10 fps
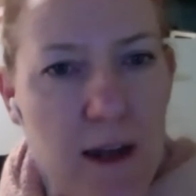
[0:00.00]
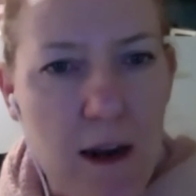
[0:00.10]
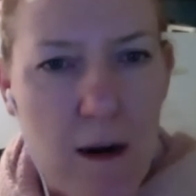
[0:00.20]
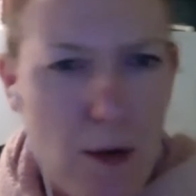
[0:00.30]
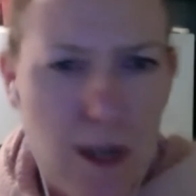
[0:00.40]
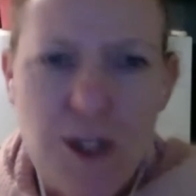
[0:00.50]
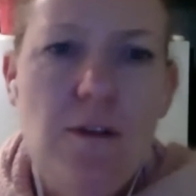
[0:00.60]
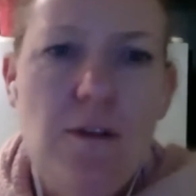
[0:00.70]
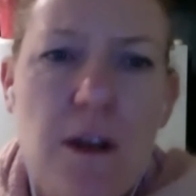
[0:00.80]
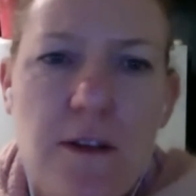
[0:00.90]
And I don't want to
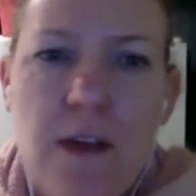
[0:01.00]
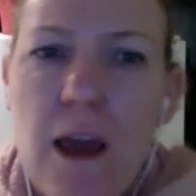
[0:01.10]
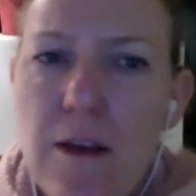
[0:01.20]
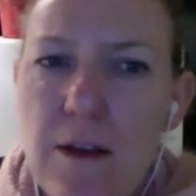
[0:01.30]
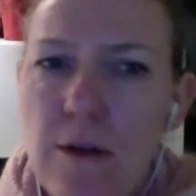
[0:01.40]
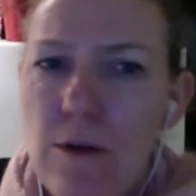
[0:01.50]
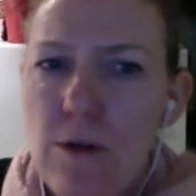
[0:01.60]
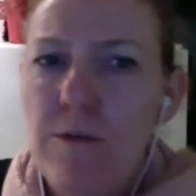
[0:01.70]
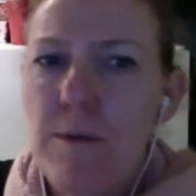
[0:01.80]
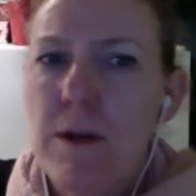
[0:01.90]
generalize, Kay, because I don't know
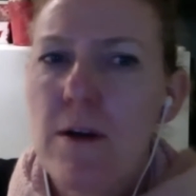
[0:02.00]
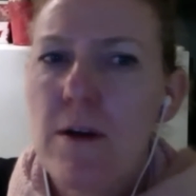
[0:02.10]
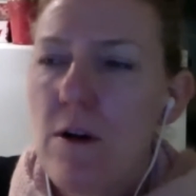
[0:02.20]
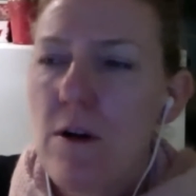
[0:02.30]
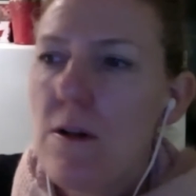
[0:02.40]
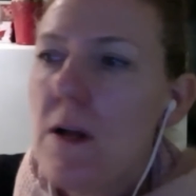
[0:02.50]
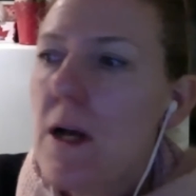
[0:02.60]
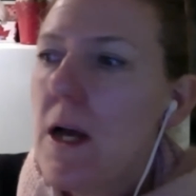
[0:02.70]
everybody on the call.